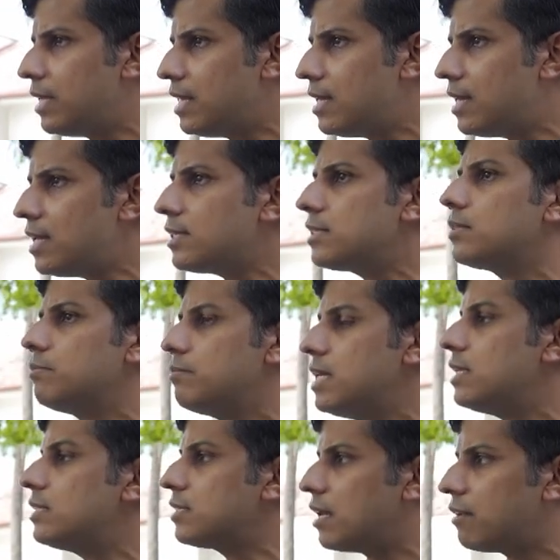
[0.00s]
please
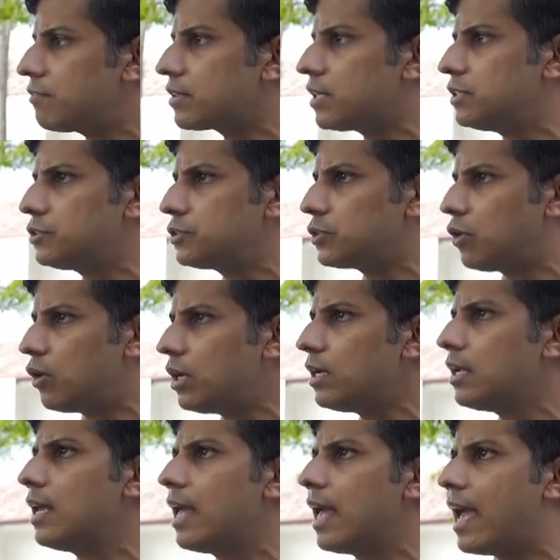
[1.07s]
be self control
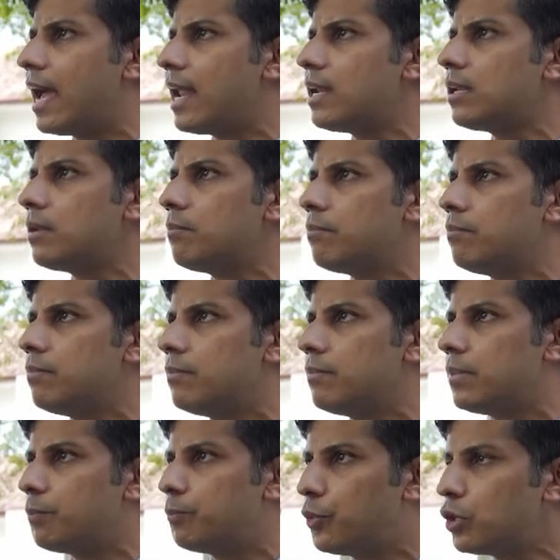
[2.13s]
and
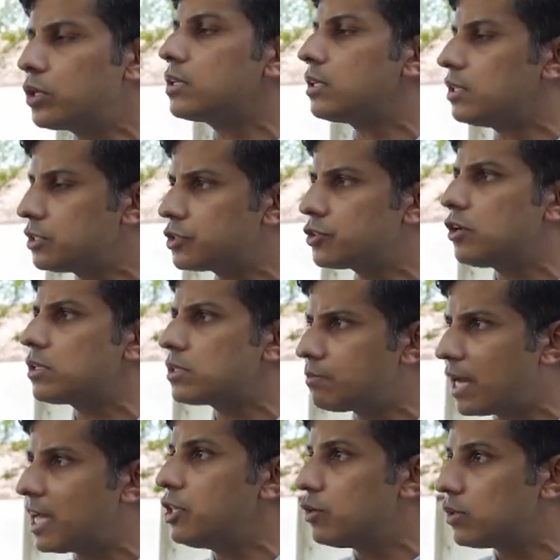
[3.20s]
put controls
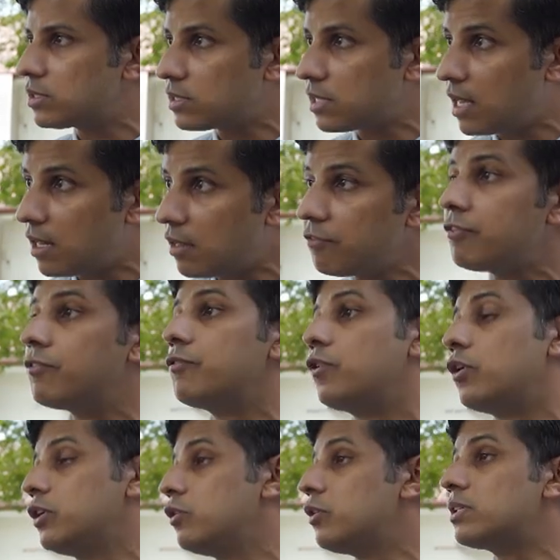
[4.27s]
by yourself
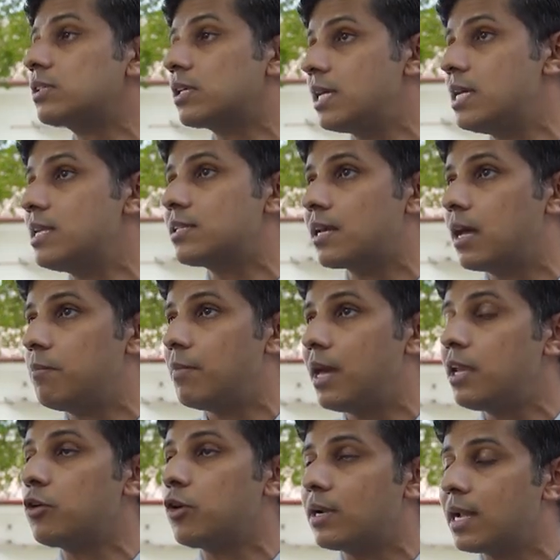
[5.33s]
for your screen time
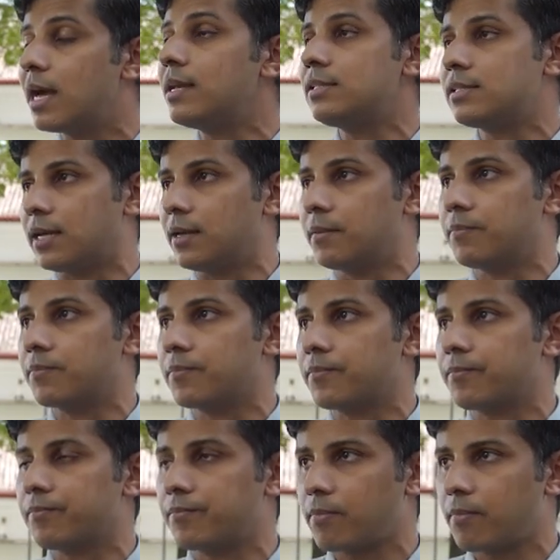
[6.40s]
and online time.
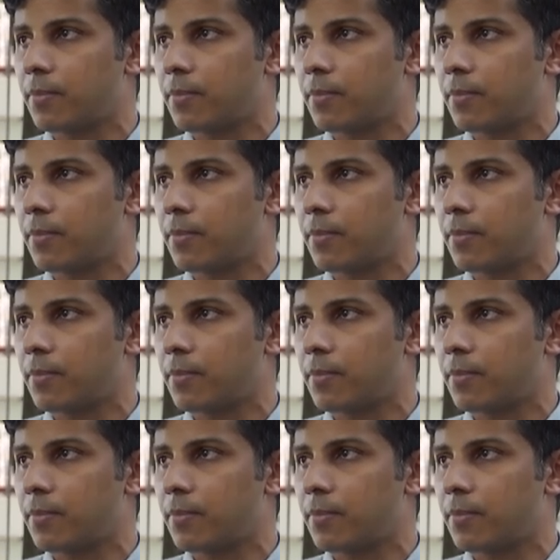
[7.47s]
Exactly.